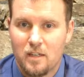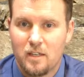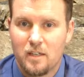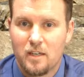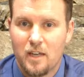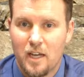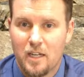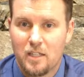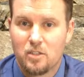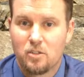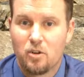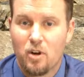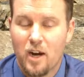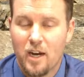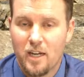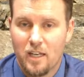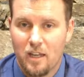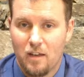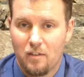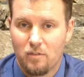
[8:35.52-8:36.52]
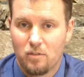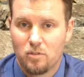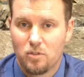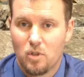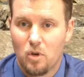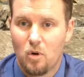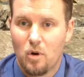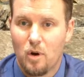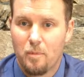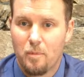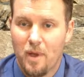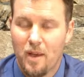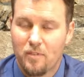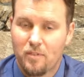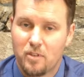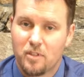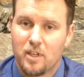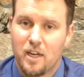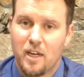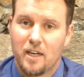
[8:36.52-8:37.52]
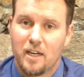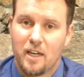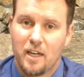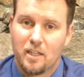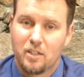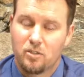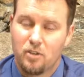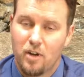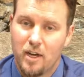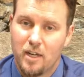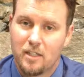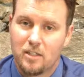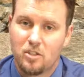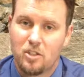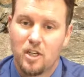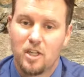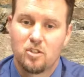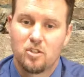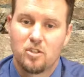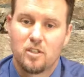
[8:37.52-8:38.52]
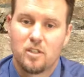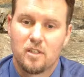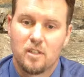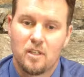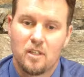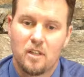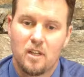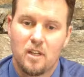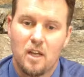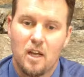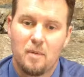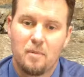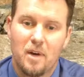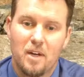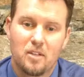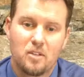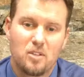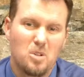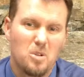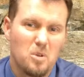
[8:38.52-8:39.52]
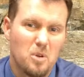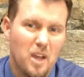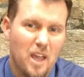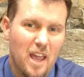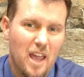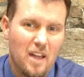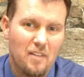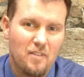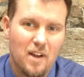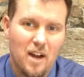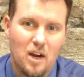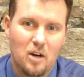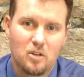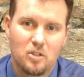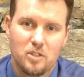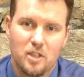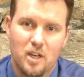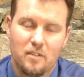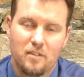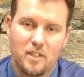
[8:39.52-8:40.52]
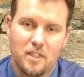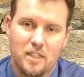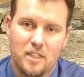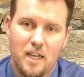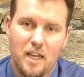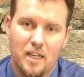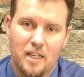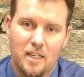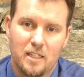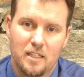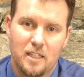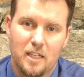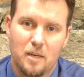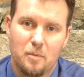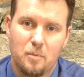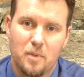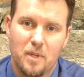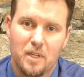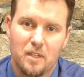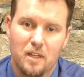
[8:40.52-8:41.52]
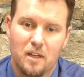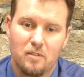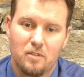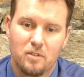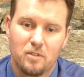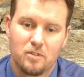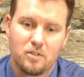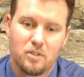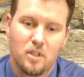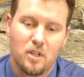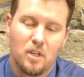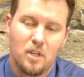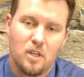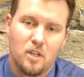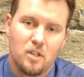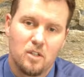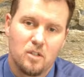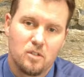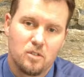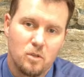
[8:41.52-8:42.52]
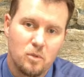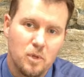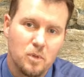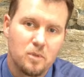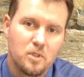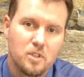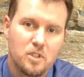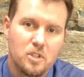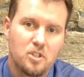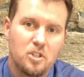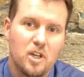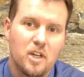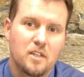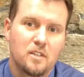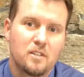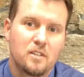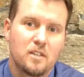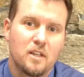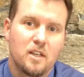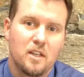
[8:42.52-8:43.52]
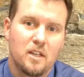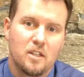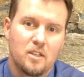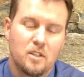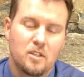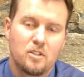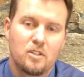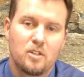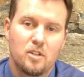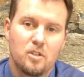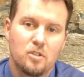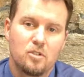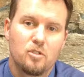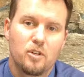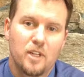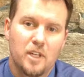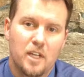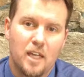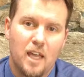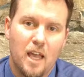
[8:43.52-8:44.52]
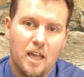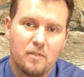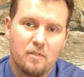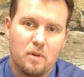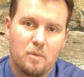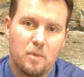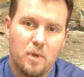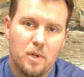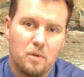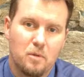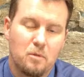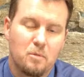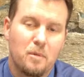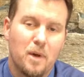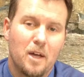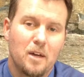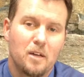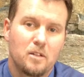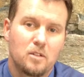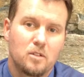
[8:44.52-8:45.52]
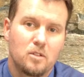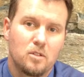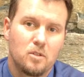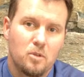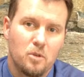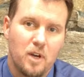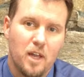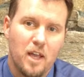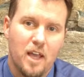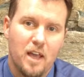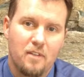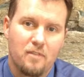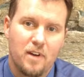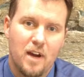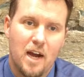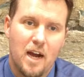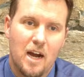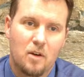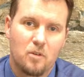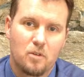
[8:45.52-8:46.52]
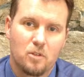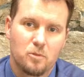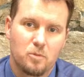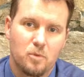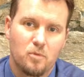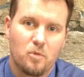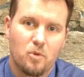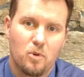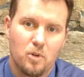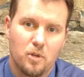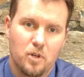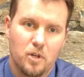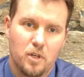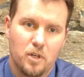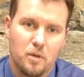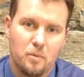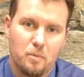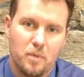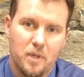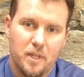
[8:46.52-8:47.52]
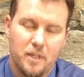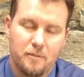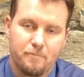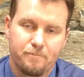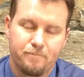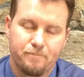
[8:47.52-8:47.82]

nitrite levels go up after you take nitrate ingestion about 2.5 hours after you take it to get peak levels. So we would suggest you drink a can of Unbeatable about 2.5 hours before you're going to compete